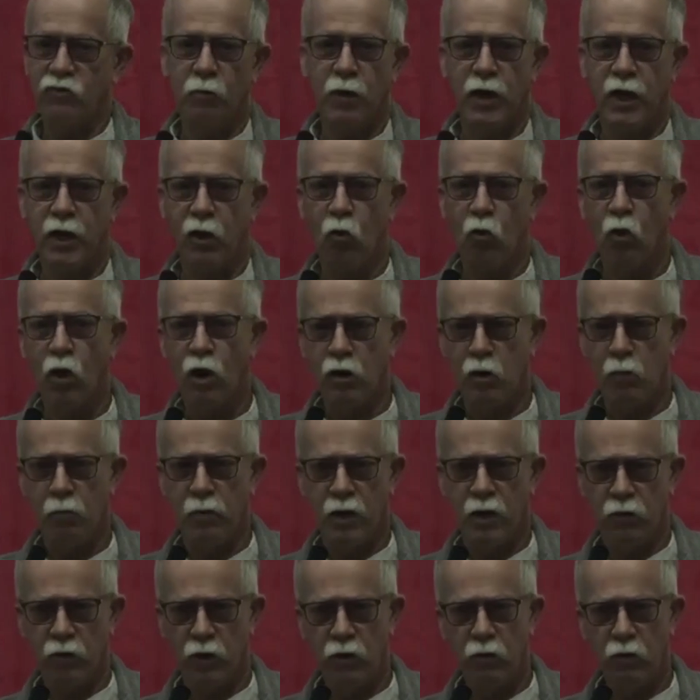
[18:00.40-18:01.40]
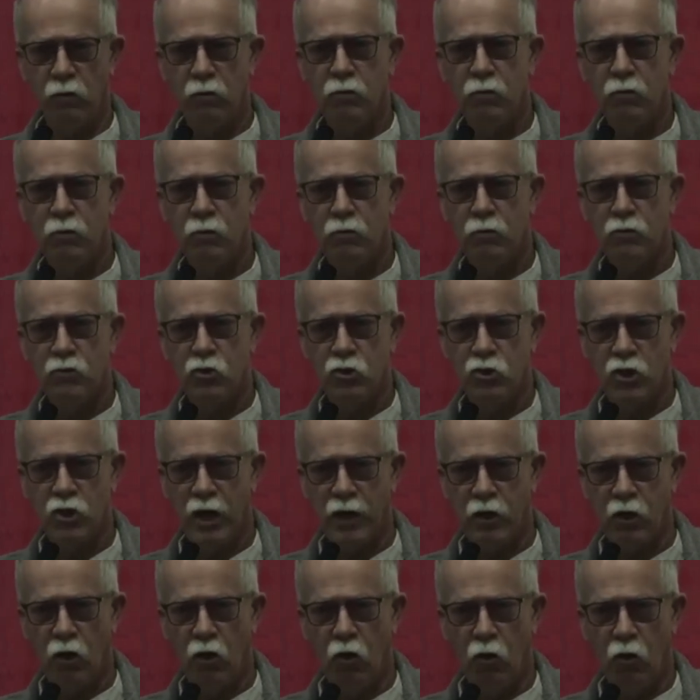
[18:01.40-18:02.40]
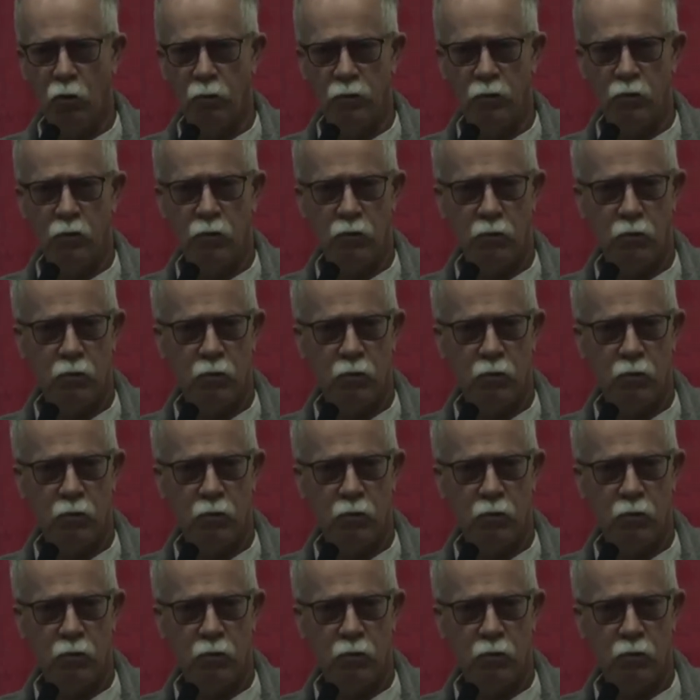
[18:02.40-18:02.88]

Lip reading: to buy a watermelon to take home.